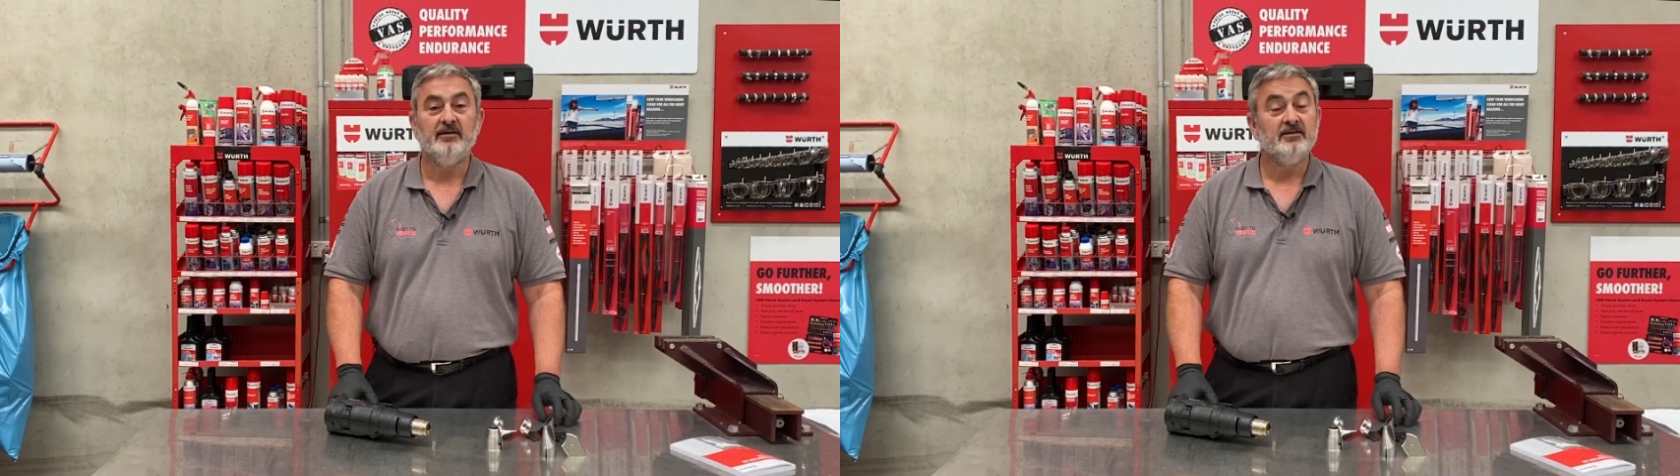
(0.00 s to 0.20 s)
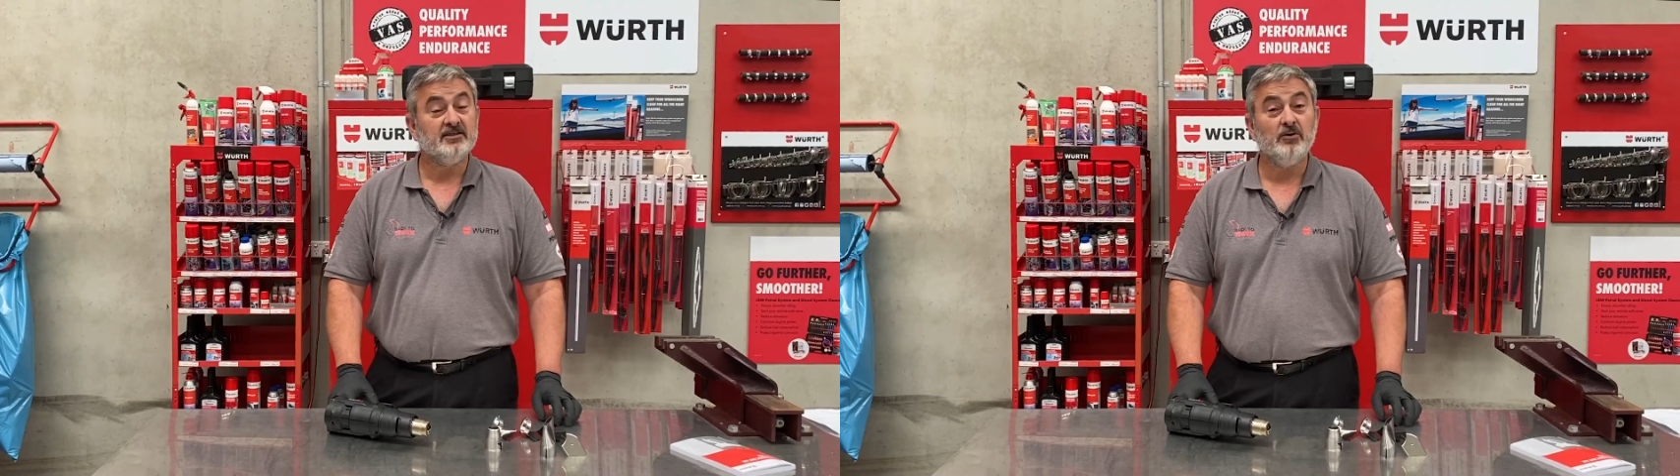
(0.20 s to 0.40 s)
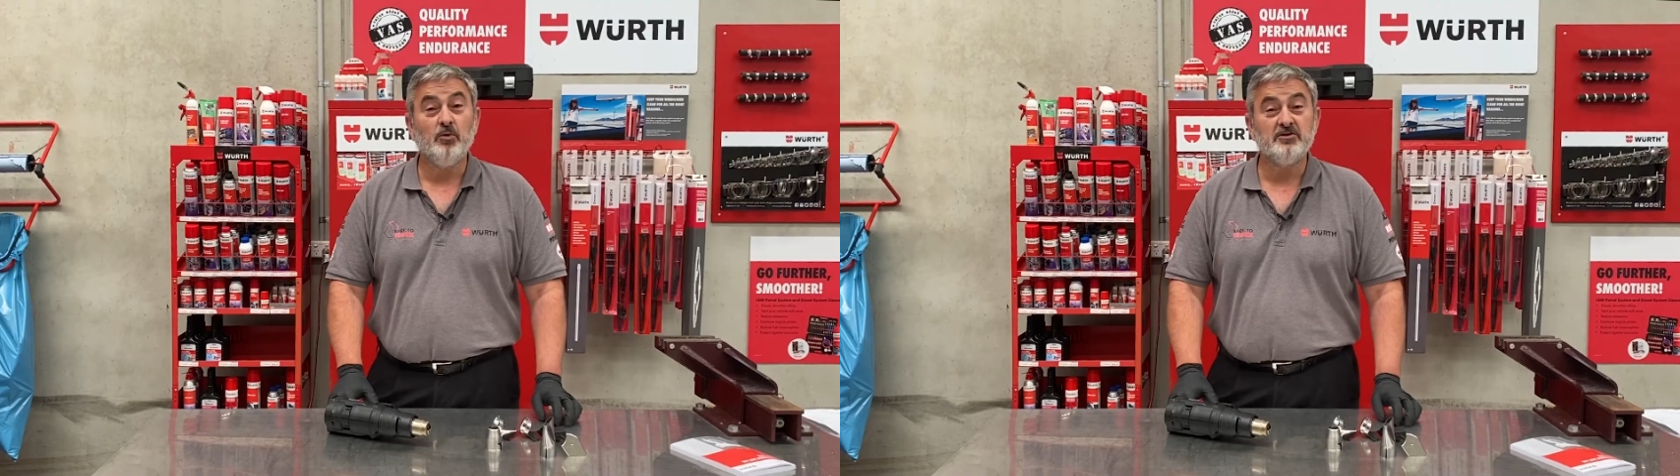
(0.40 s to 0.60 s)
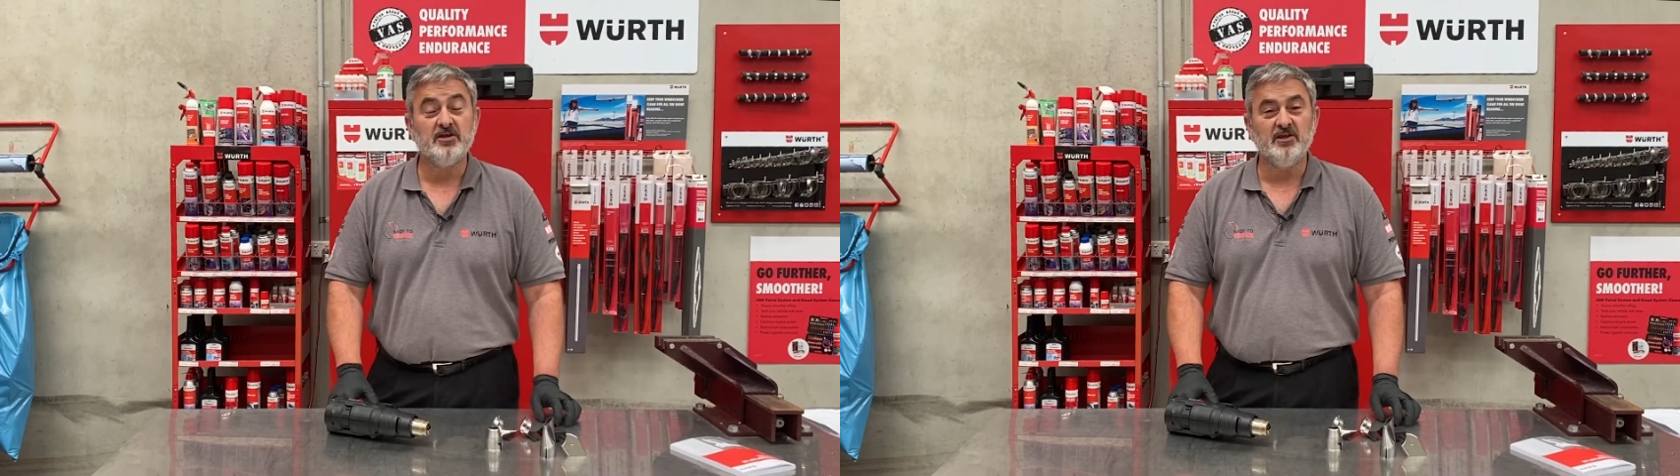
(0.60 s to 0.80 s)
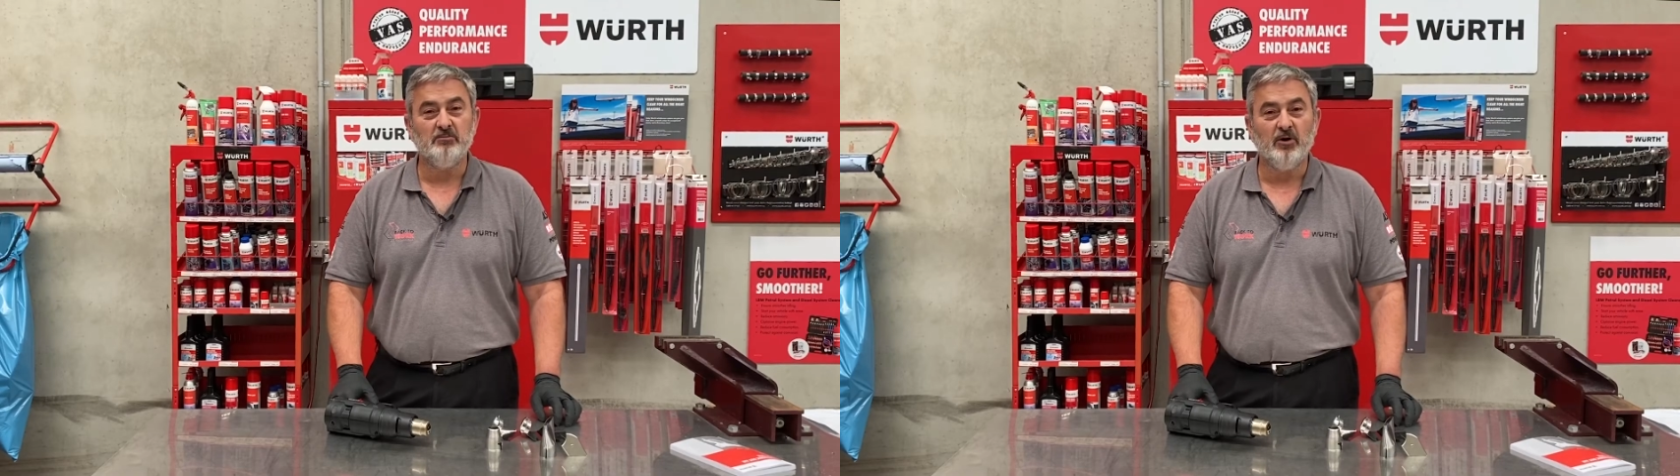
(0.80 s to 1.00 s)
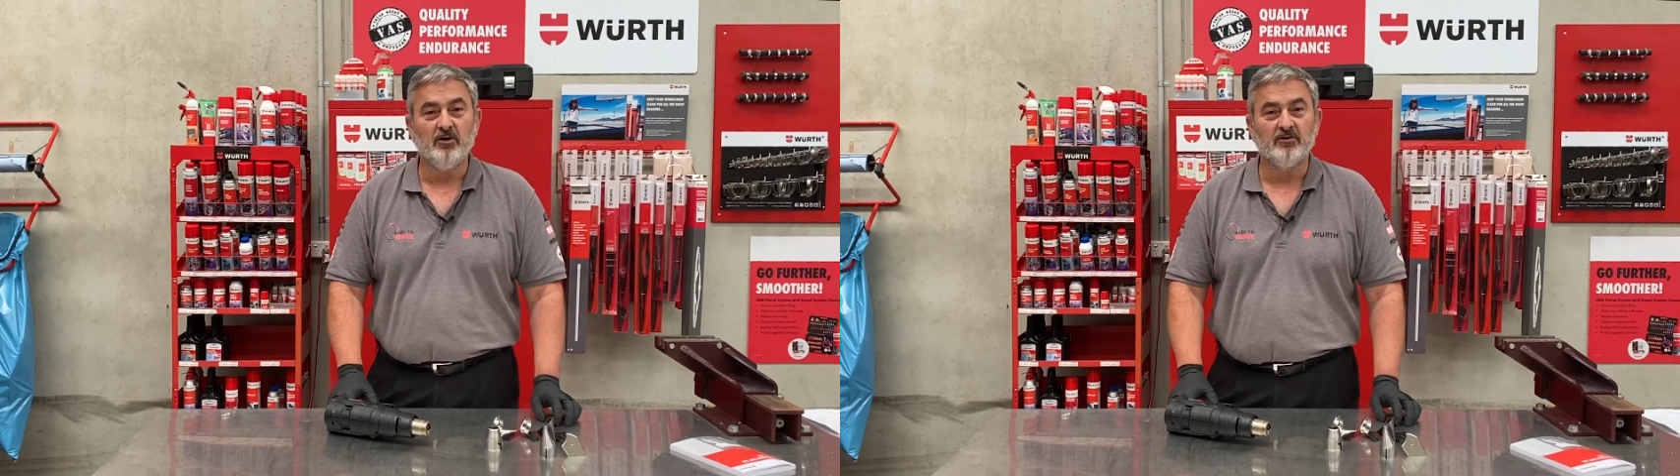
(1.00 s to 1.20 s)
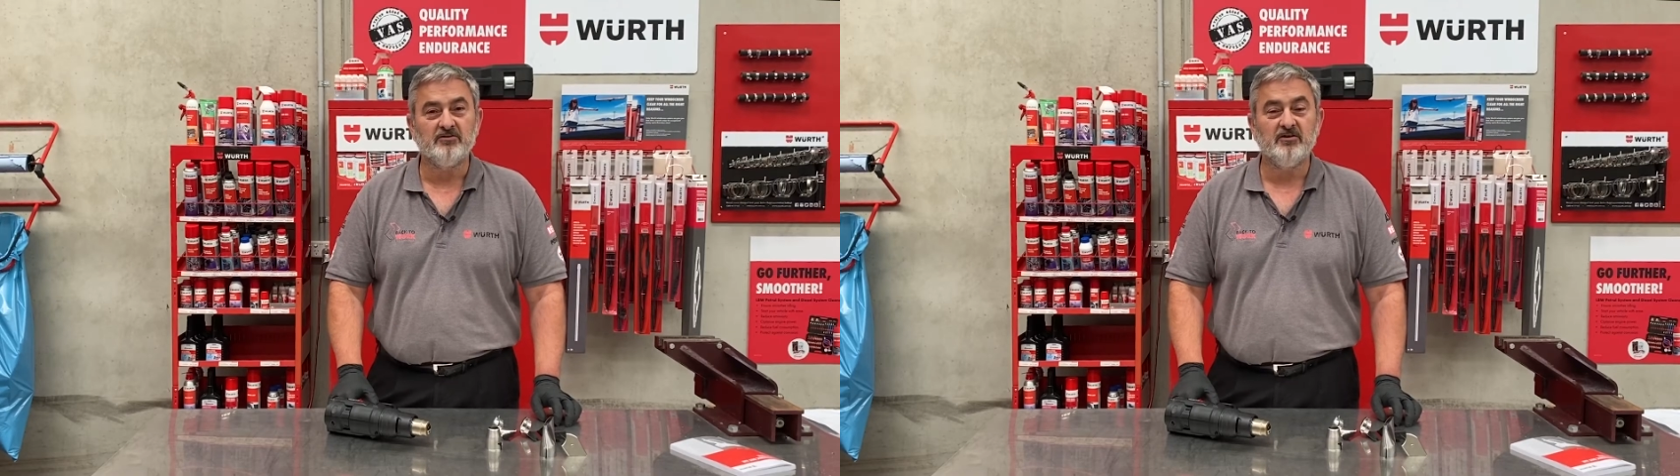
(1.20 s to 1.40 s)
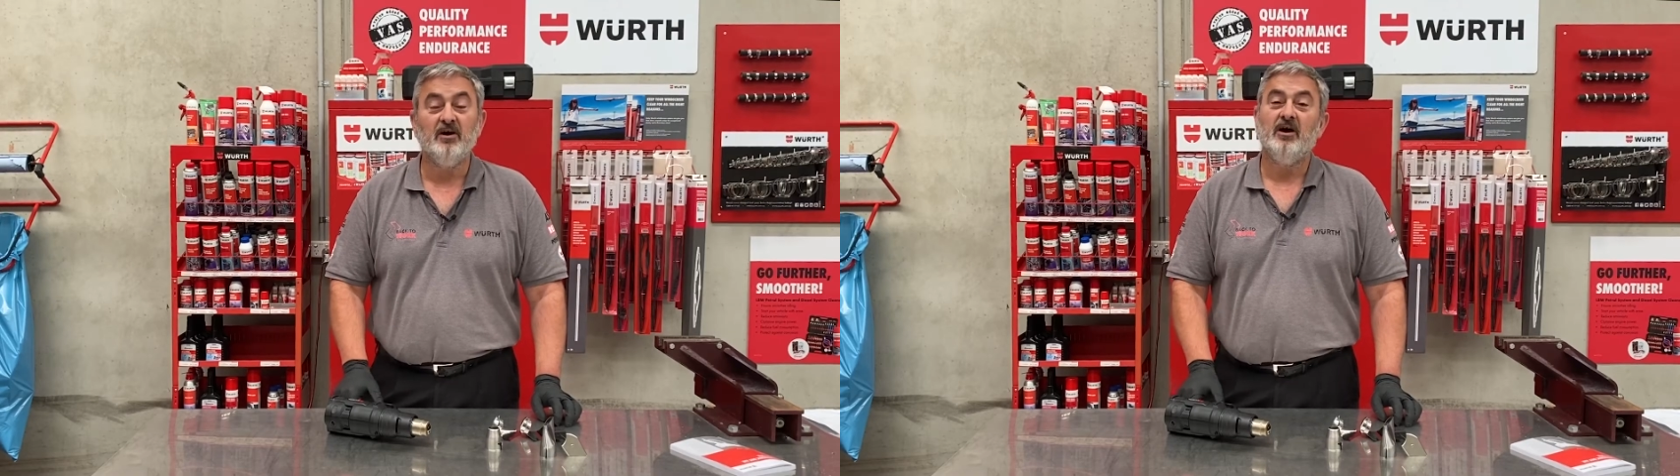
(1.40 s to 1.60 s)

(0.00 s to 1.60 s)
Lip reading: So what's in the box?